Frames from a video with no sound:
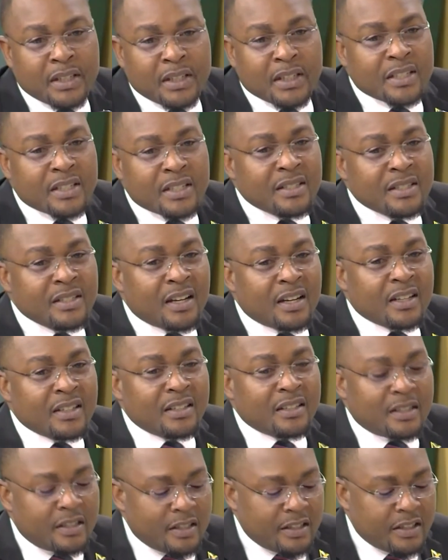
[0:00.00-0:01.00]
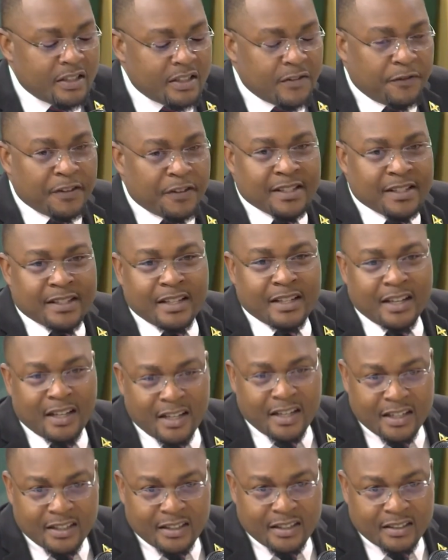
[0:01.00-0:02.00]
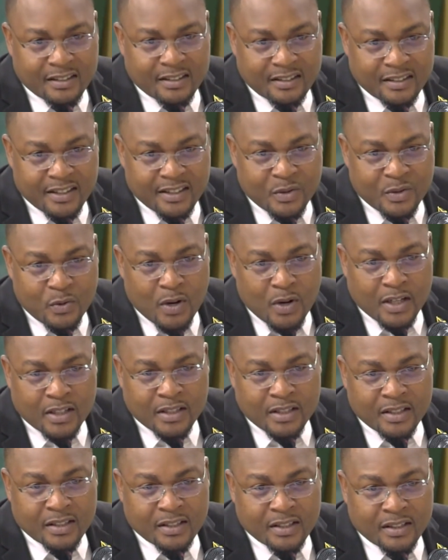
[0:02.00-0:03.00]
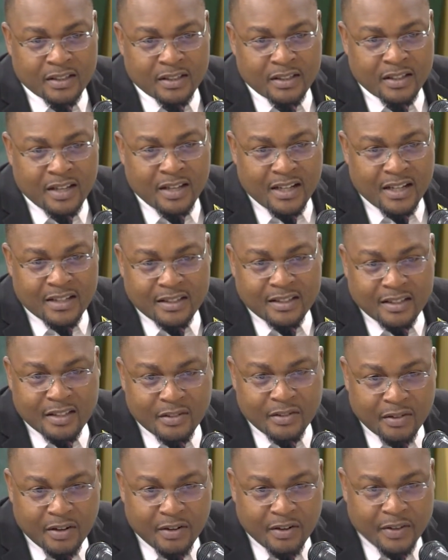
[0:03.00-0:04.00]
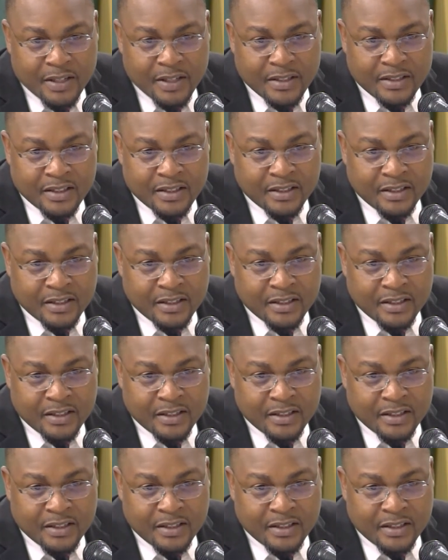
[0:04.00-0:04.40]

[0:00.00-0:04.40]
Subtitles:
is not, the facade is what has deteriorated.